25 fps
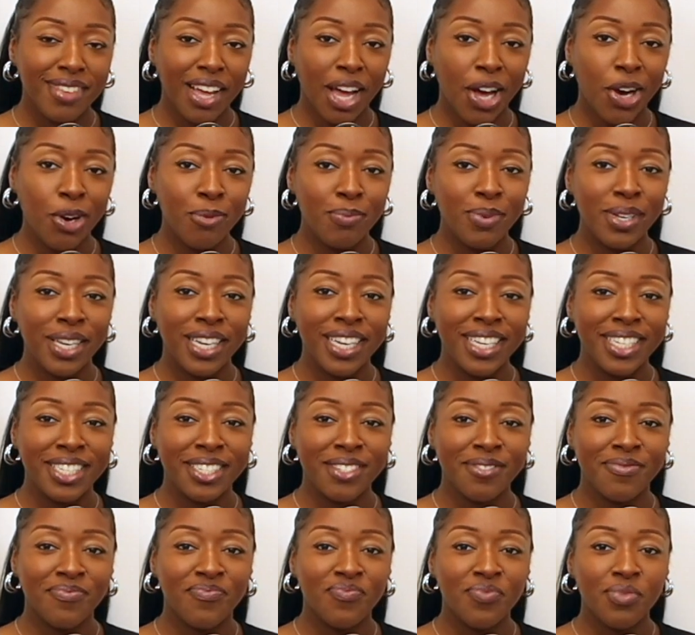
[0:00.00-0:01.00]
I hope you're good.
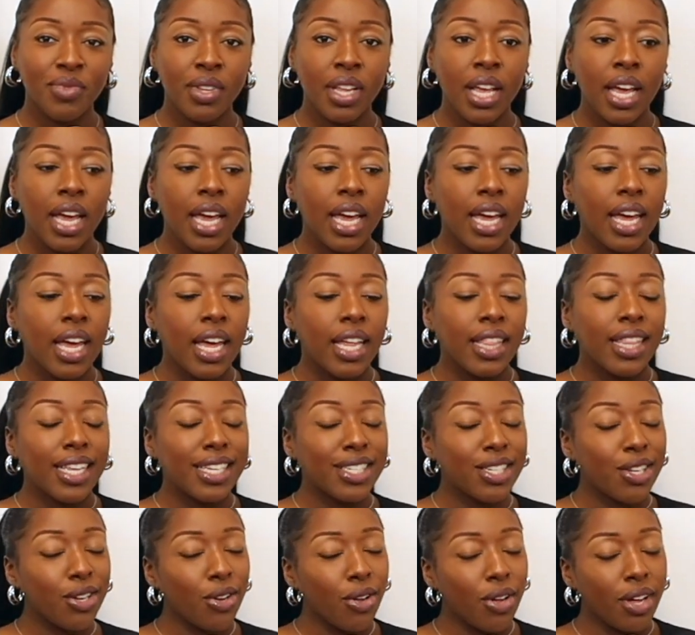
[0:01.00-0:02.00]

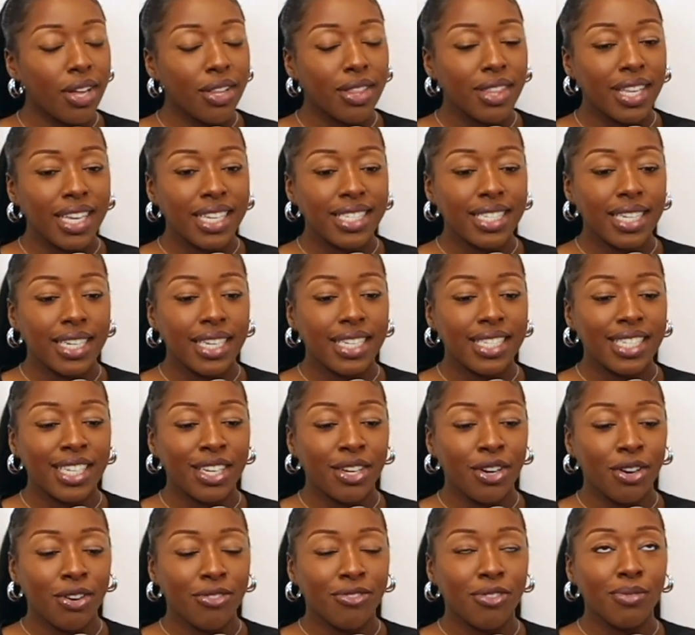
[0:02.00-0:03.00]
There's a lot of things I need to
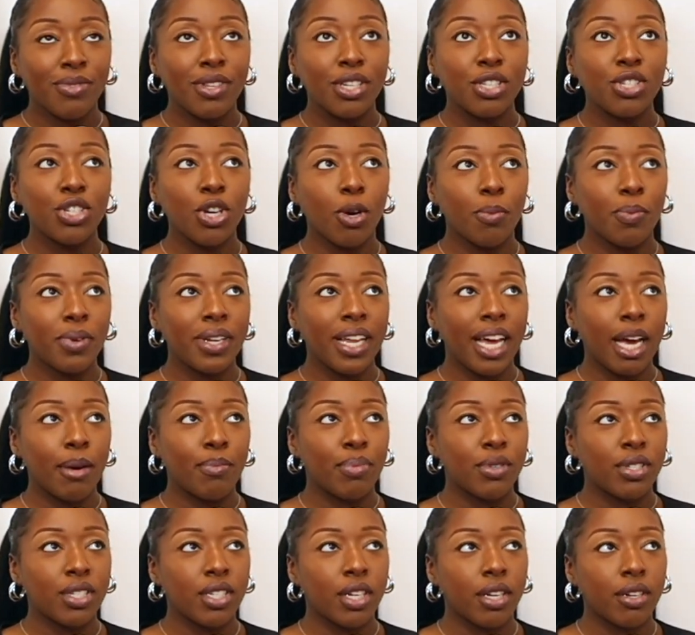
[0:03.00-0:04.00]
get off from the top of the
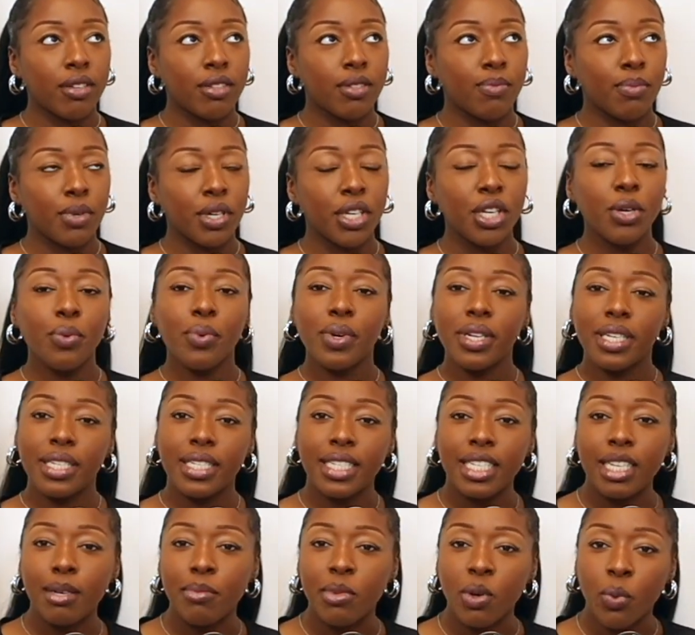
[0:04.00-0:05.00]
episode, but you want to
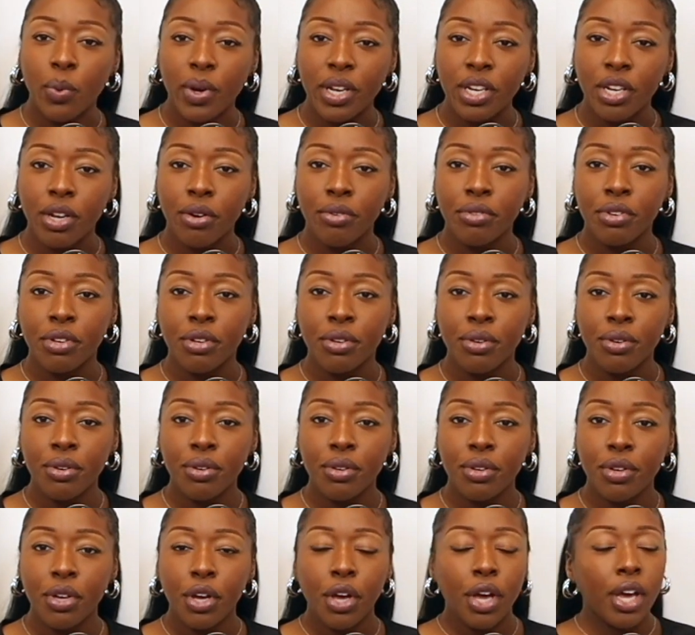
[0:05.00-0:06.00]
see me win, don't you?
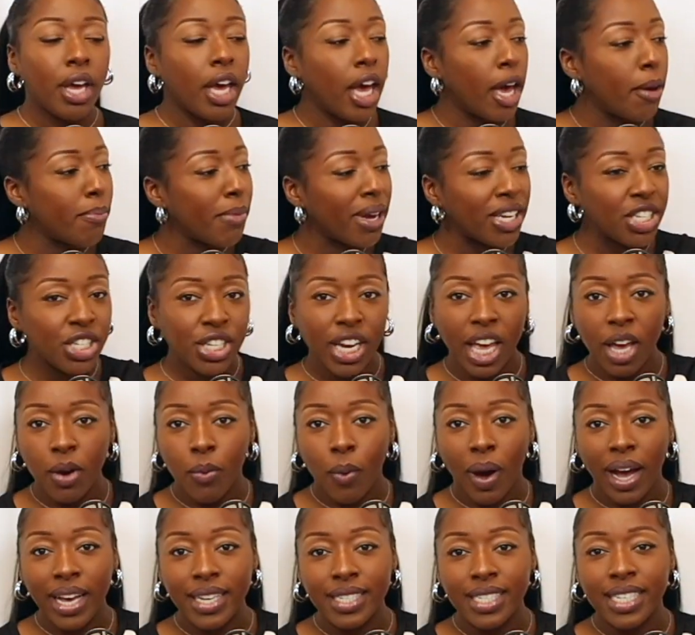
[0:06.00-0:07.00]
Imagine
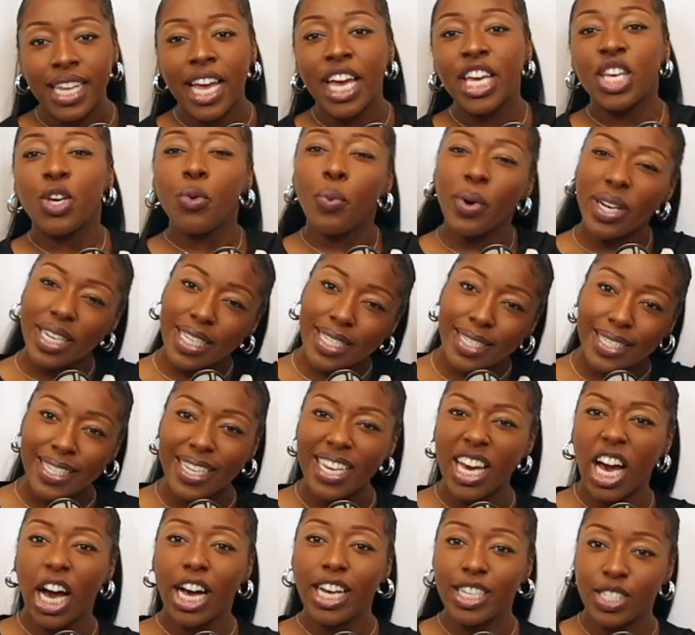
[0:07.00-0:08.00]
AY is there. You want to
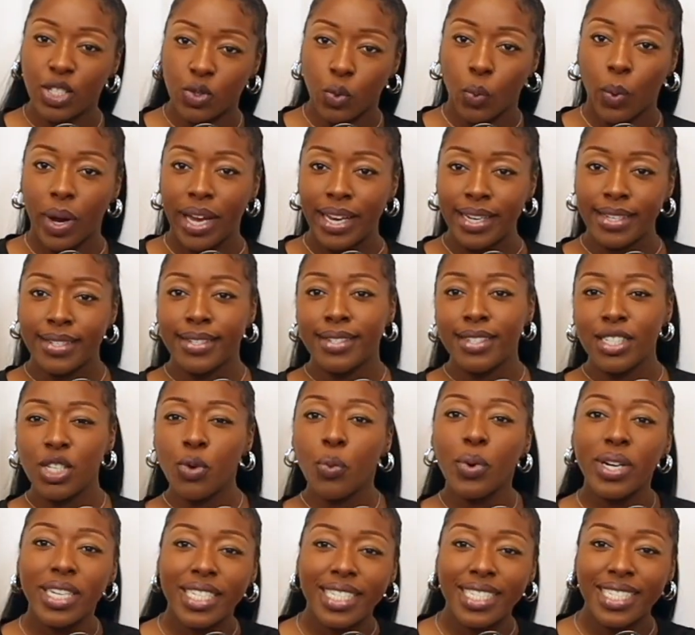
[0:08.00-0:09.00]
see us win? You
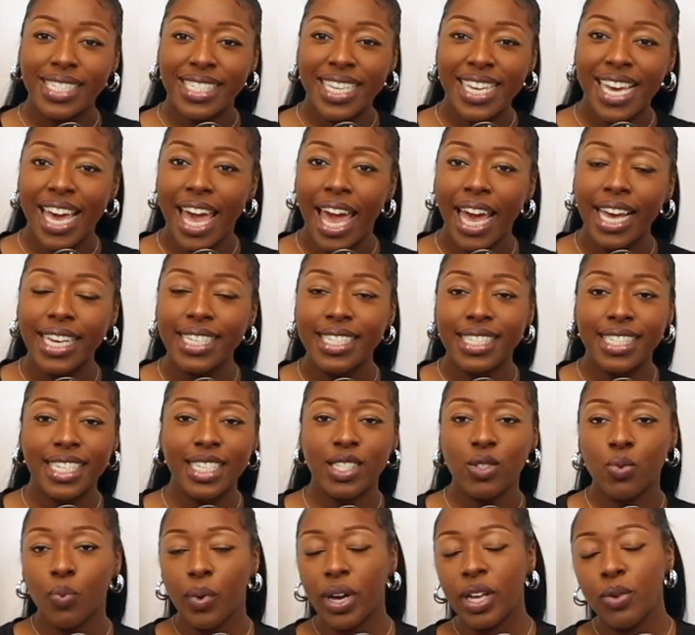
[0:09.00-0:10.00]
want to see Hey
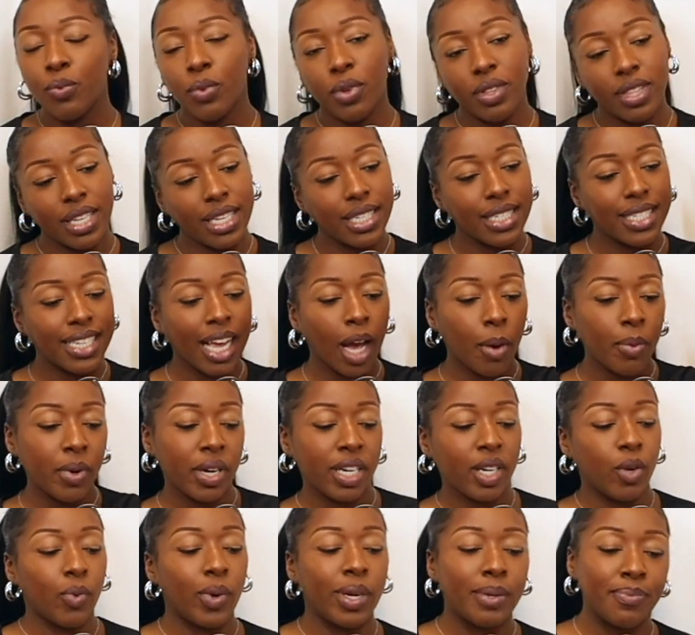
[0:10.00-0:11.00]
Sis win? Well, this is how we're
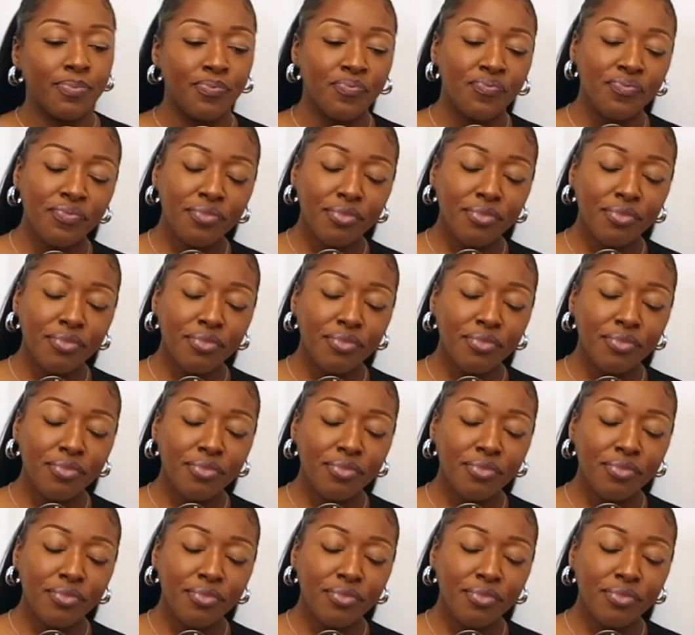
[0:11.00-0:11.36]
going to win.